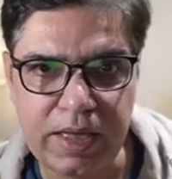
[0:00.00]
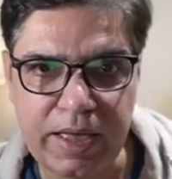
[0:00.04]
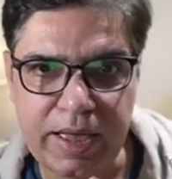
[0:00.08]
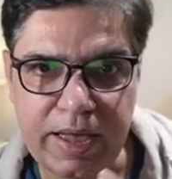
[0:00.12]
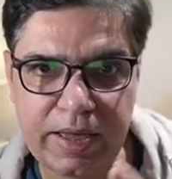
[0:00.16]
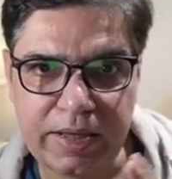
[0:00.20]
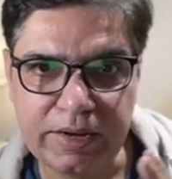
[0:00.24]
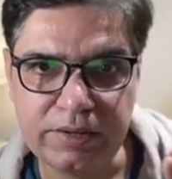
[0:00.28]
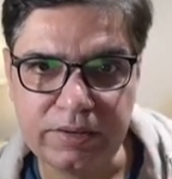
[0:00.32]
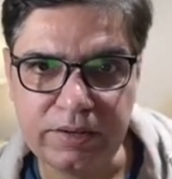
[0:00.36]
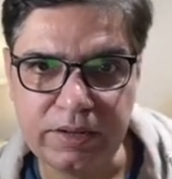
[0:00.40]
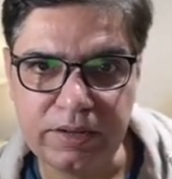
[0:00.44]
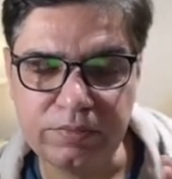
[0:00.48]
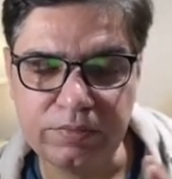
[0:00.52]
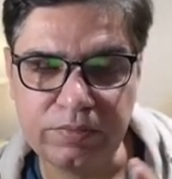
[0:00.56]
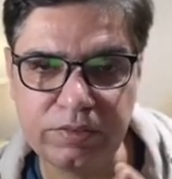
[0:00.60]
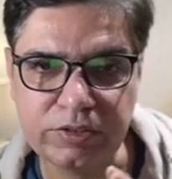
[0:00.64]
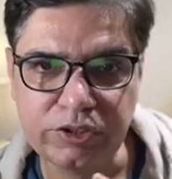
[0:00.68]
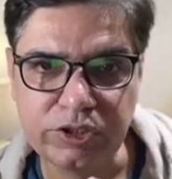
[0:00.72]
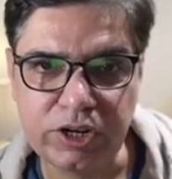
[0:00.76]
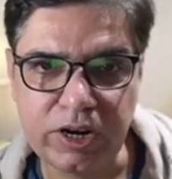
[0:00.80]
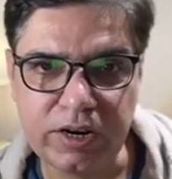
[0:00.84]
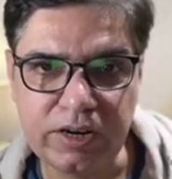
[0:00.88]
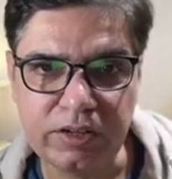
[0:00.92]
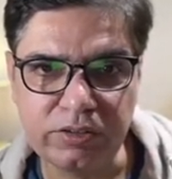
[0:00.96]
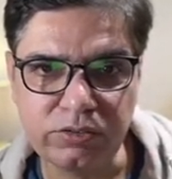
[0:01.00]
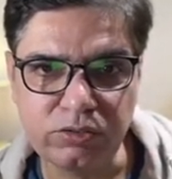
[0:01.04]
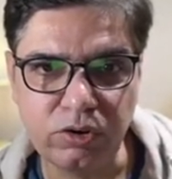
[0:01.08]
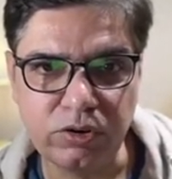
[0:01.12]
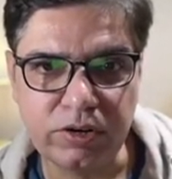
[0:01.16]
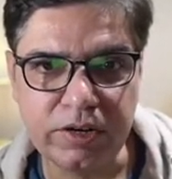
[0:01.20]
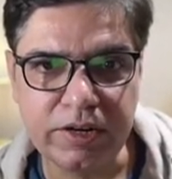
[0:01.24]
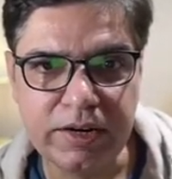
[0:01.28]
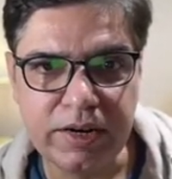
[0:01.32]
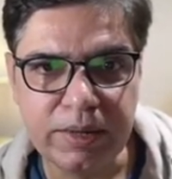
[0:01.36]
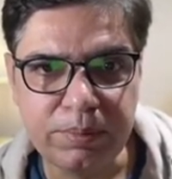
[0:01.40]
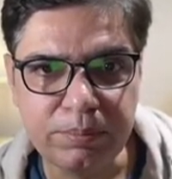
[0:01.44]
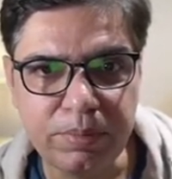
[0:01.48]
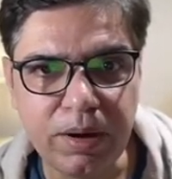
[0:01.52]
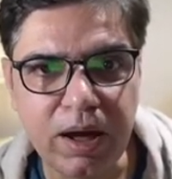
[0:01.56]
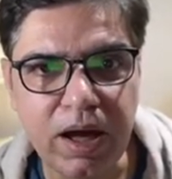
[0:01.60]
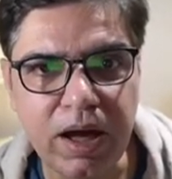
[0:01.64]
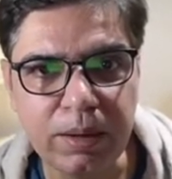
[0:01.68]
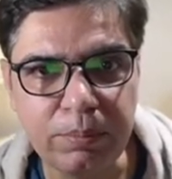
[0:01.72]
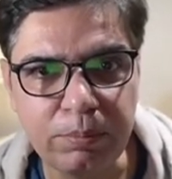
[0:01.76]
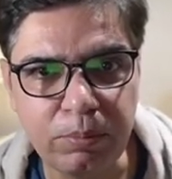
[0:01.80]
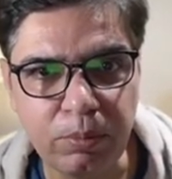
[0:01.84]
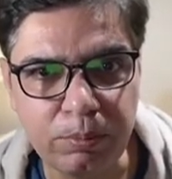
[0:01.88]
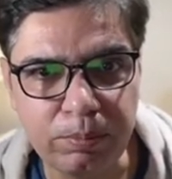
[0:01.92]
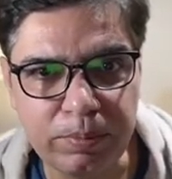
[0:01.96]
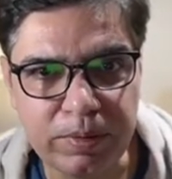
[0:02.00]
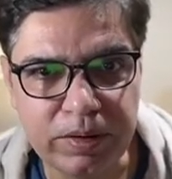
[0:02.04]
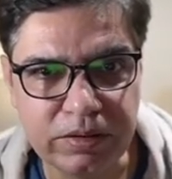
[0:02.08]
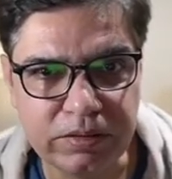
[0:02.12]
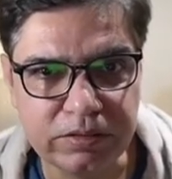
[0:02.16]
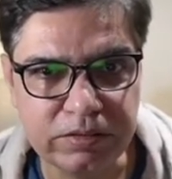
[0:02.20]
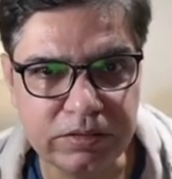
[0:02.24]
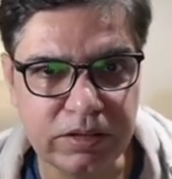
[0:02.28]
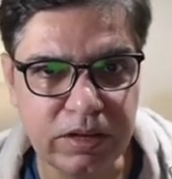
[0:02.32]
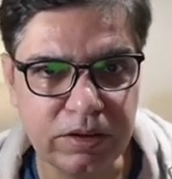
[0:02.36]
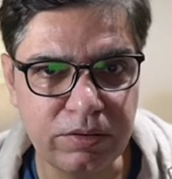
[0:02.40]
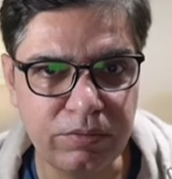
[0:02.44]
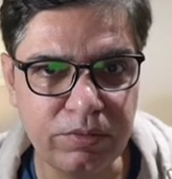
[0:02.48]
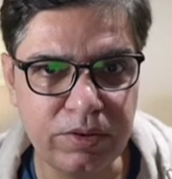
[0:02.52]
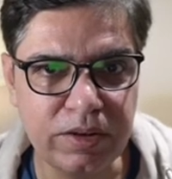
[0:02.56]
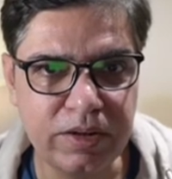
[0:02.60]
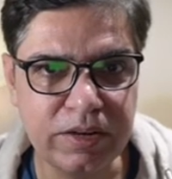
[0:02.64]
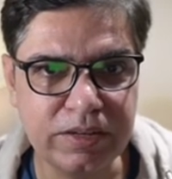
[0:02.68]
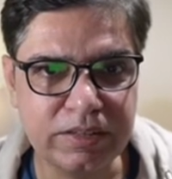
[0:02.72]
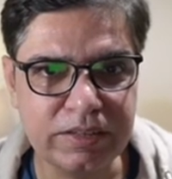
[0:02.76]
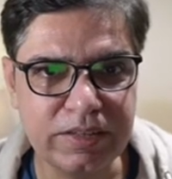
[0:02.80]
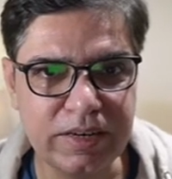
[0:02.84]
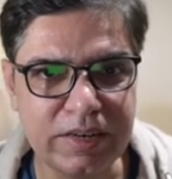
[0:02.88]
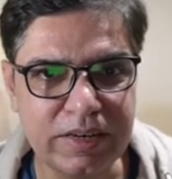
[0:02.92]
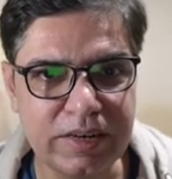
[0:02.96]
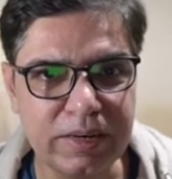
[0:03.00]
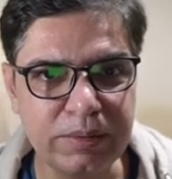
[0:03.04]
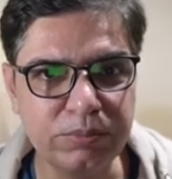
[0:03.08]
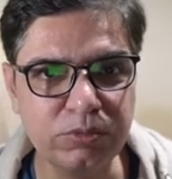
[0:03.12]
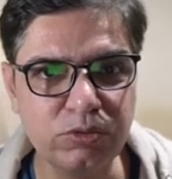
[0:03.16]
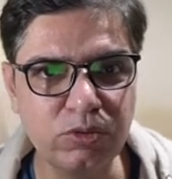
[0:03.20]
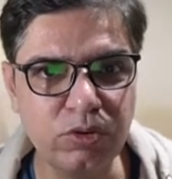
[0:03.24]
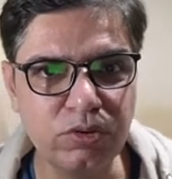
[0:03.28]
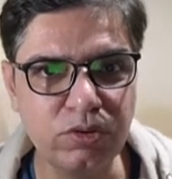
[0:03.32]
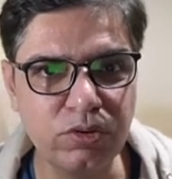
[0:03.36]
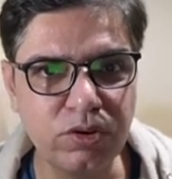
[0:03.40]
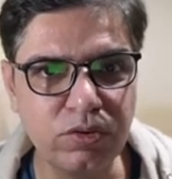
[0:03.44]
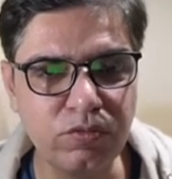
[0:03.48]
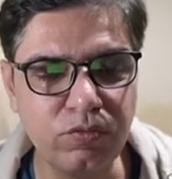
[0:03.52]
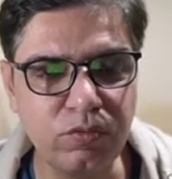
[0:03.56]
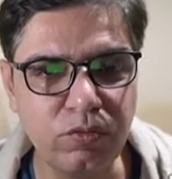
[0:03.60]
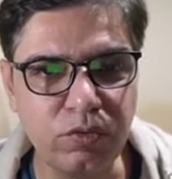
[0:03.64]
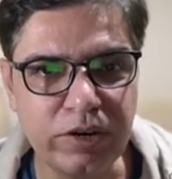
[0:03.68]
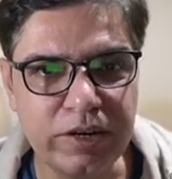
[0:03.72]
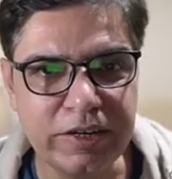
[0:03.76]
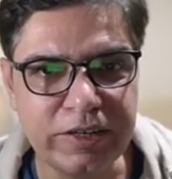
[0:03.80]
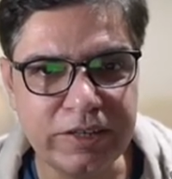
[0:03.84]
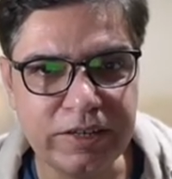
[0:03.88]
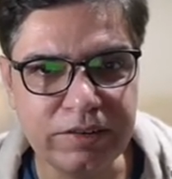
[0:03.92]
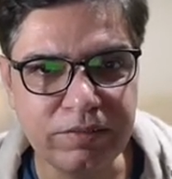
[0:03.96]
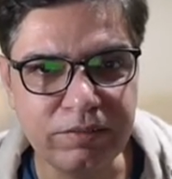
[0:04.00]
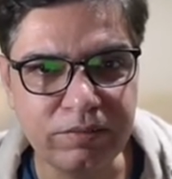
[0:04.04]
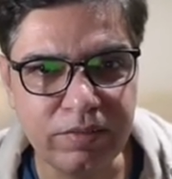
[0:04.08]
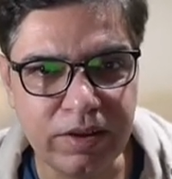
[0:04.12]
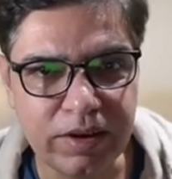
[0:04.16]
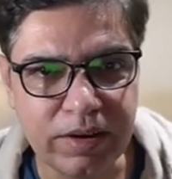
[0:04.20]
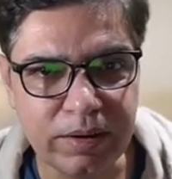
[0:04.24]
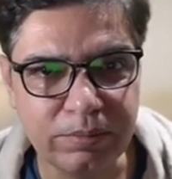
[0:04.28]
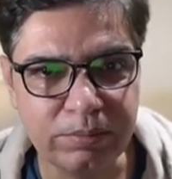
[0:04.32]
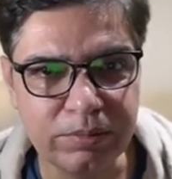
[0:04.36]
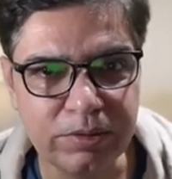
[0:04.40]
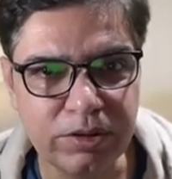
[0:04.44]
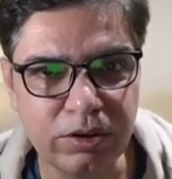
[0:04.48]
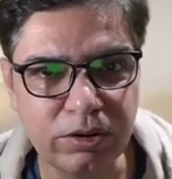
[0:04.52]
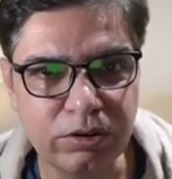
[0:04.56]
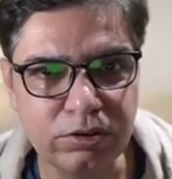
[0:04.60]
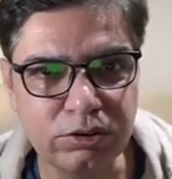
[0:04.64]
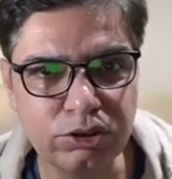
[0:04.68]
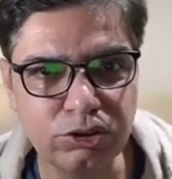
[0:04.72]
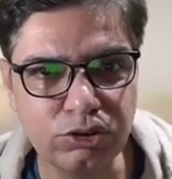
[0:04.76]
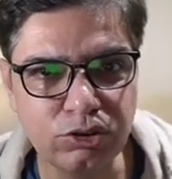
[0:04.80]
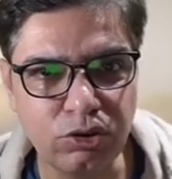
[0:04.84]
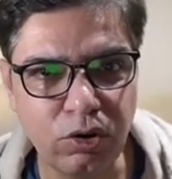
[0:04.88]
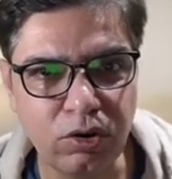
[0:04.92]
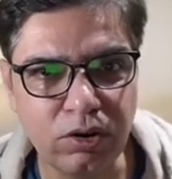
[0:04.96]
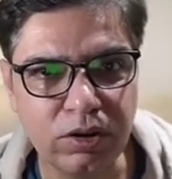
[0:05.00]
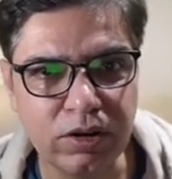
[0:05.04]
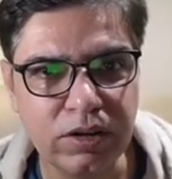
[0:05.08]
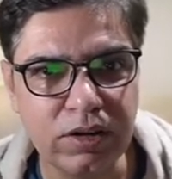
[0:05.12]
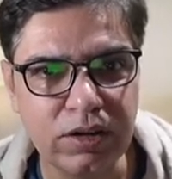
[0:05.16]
And if a child has got limb hypoplasia, where the limbs are not fully developed, they are short,